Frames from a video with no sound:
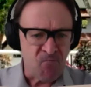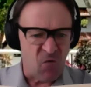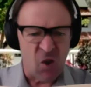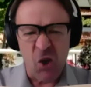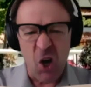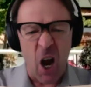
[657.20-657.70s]

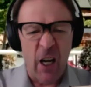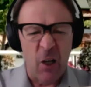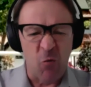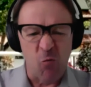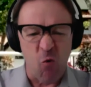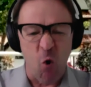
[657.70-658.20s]
The
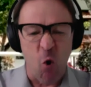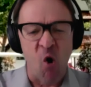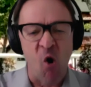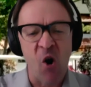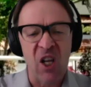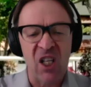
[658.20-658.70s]
giants
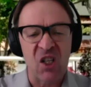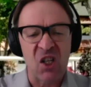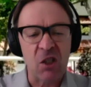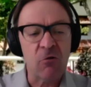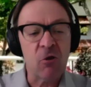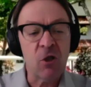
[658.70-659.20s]
roared and
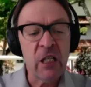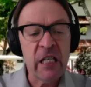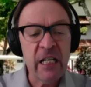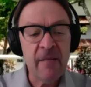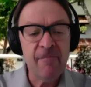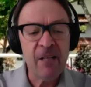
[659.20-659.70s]

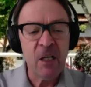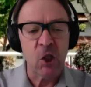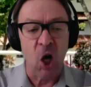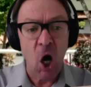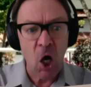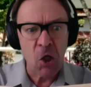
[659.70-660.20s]
screamed and
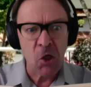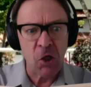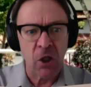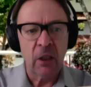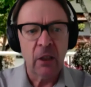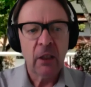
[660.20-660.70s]

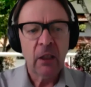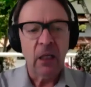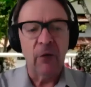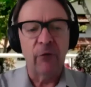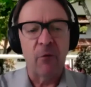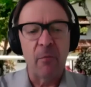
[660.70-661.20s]
cursed,
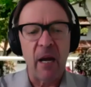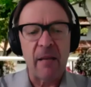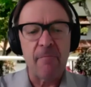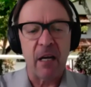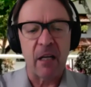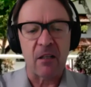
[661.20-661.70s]
and for
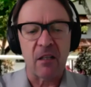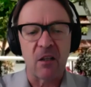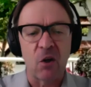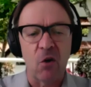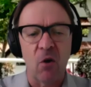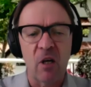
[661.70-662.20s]
many minutes
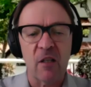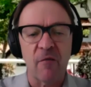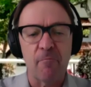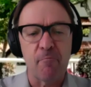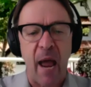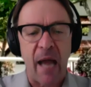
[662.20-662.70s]
the noise
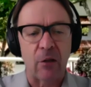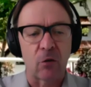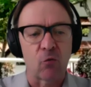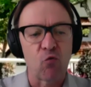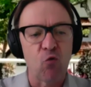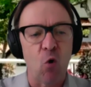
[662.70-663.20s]
of
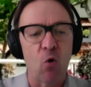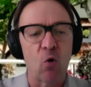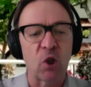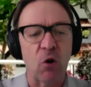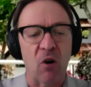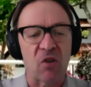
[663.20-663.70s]
battle
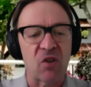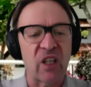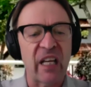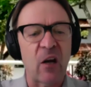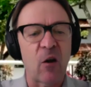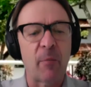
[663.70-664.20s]
rolled across
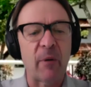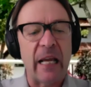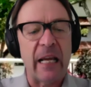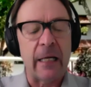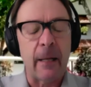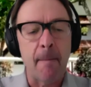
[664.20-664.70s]
the yellow
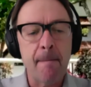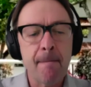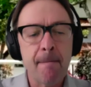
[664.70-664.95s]
plain.